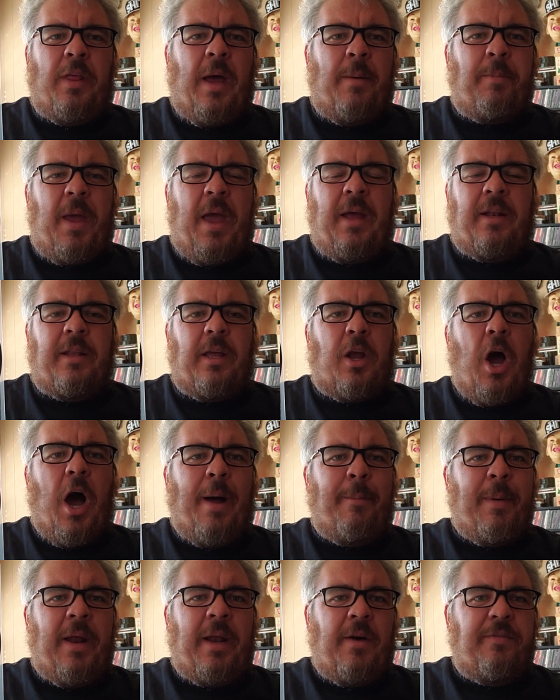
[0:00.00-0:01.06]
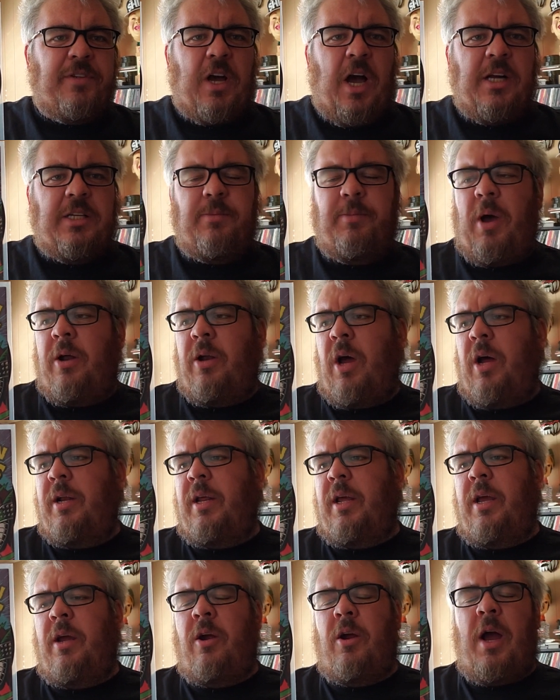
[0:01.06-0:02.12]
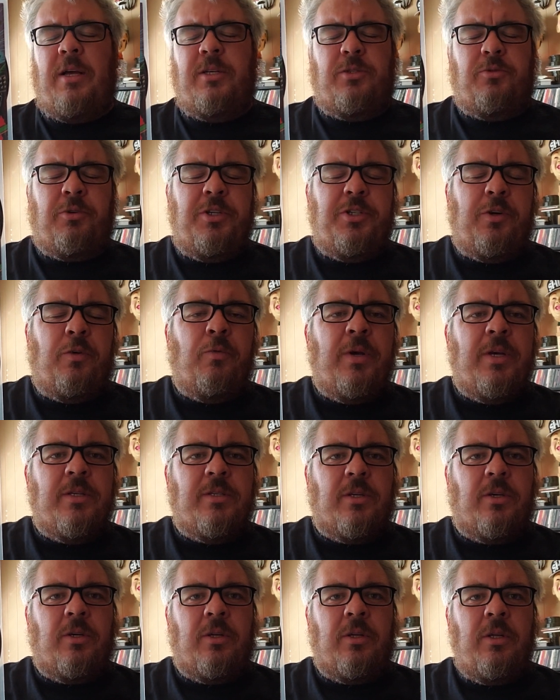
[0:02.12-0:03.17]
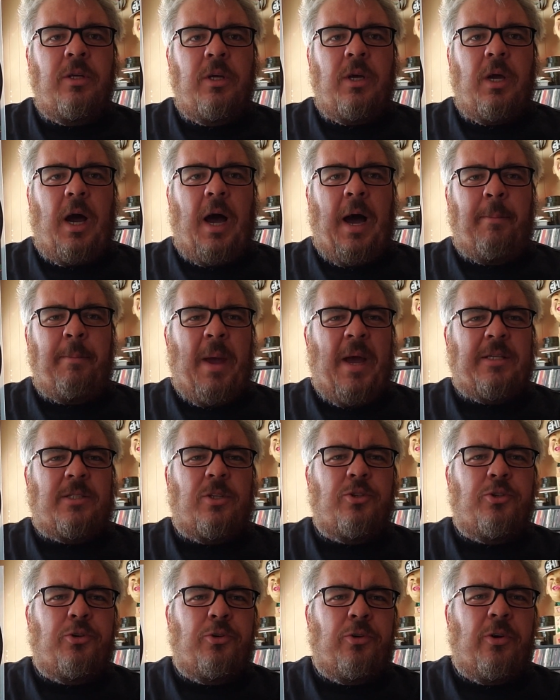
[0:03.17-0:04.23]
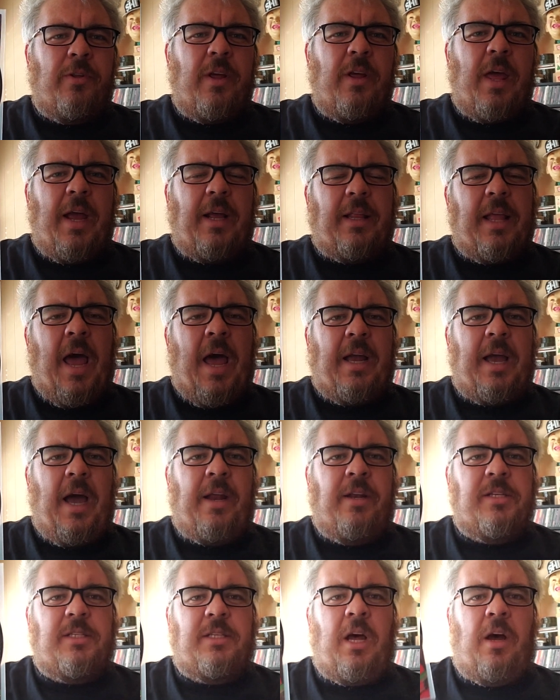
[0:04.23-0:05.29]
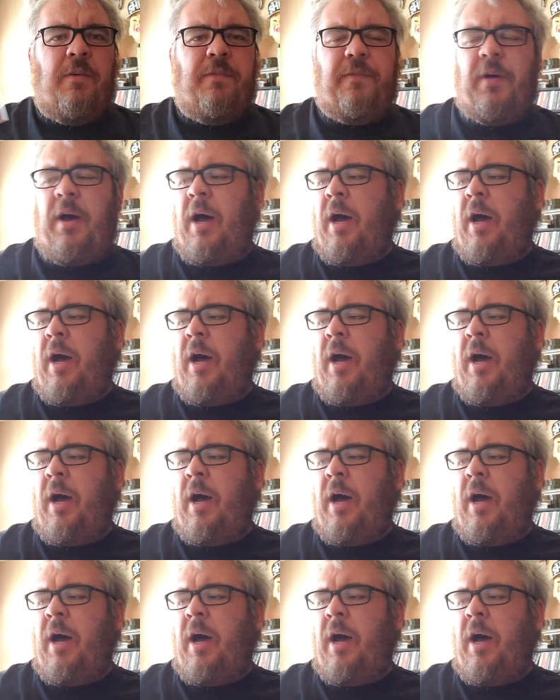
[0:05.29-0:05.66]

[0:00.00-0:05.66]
band, the Con Men I've talked about on here, Screeching Weasel, Masked Intruder, they're like that kind of stuff.